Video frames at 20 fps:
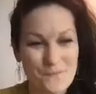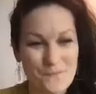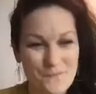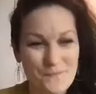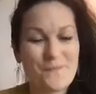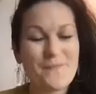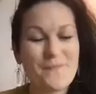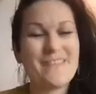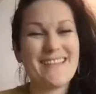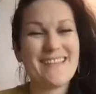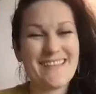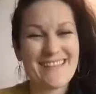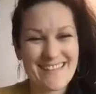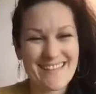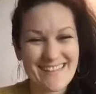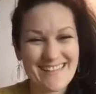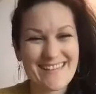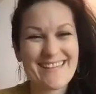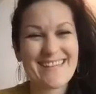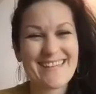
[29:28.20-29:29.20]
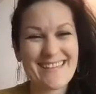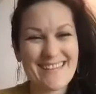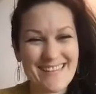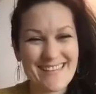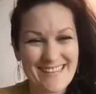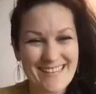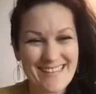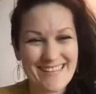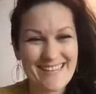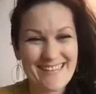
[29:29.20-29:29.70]
So fucking queering
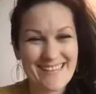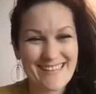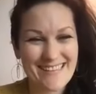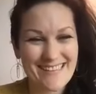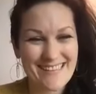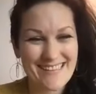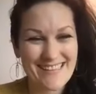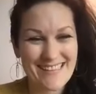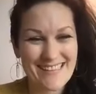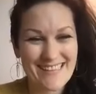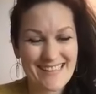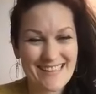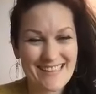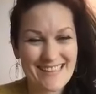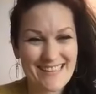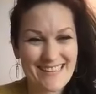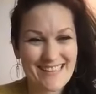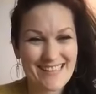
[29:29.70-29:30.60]
up Lush.